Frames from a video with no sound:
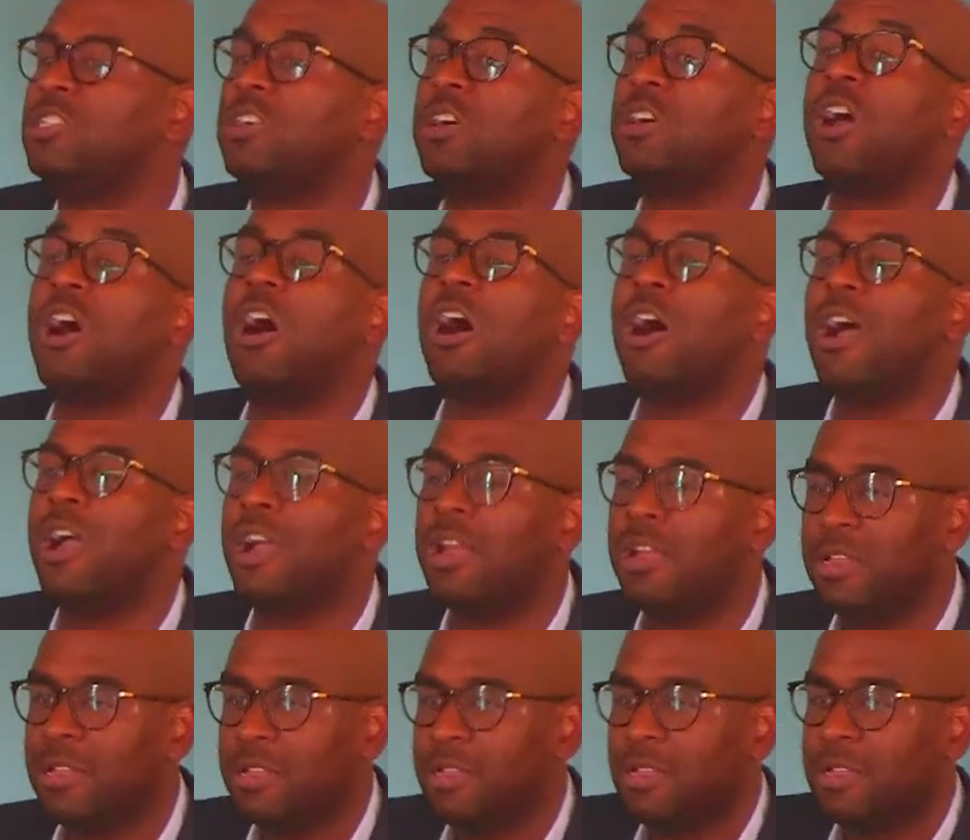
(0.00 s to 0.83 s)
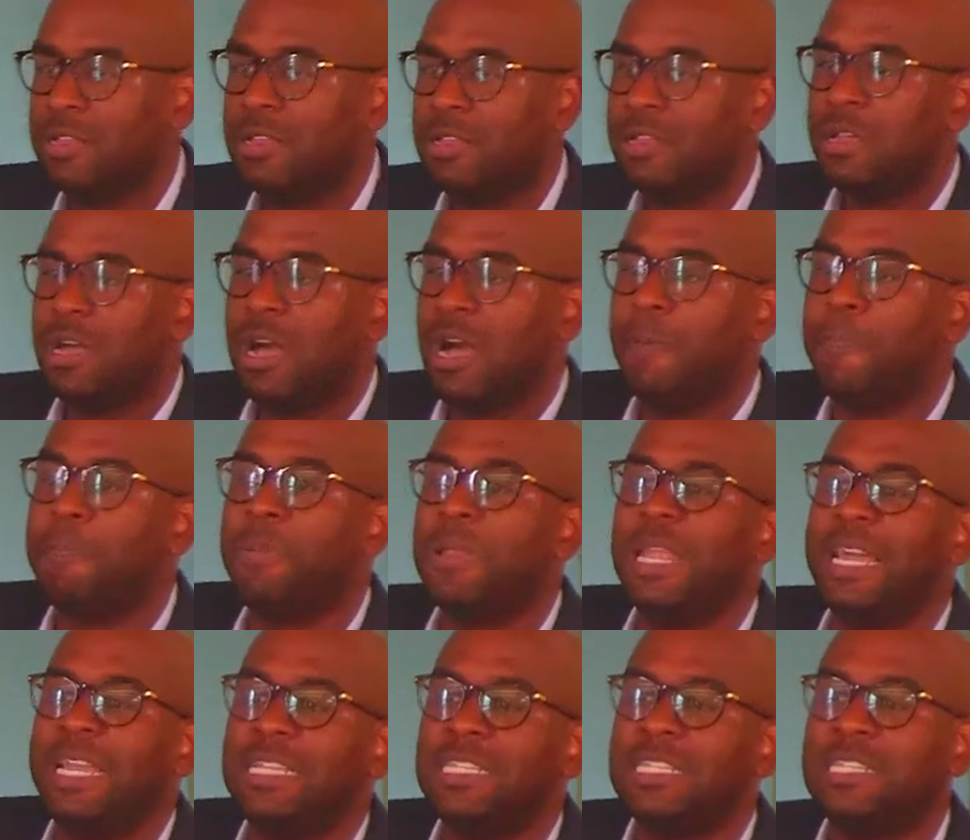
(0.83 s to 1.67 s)
Dirar a
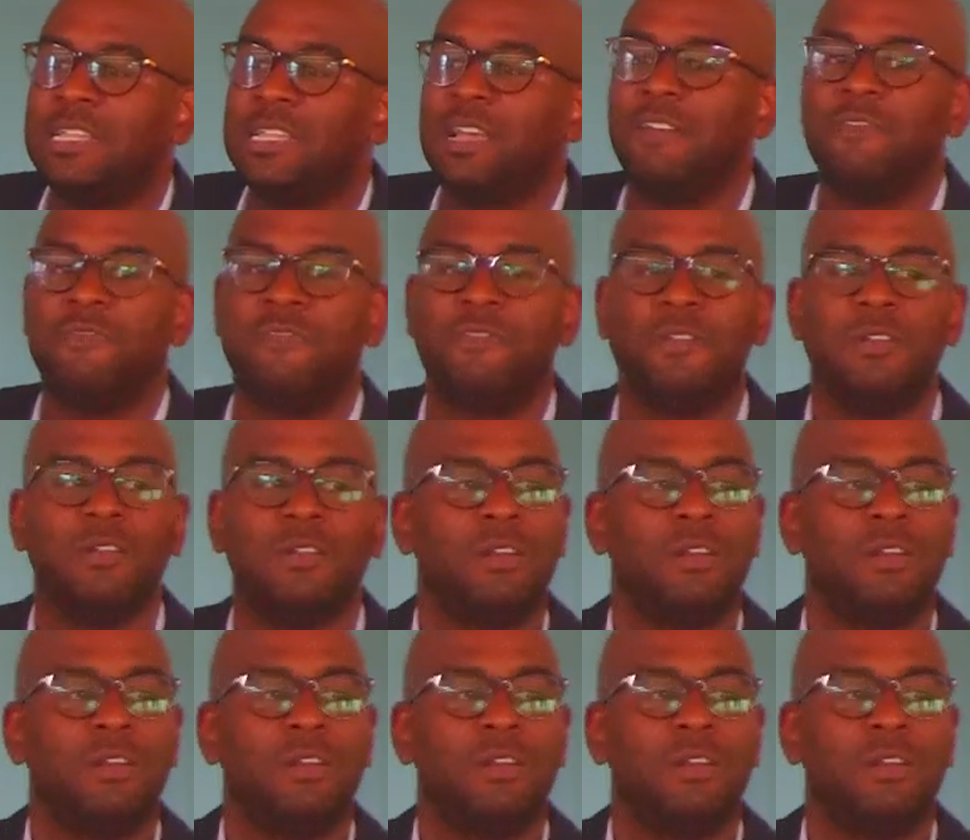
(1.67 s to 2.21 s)
place of,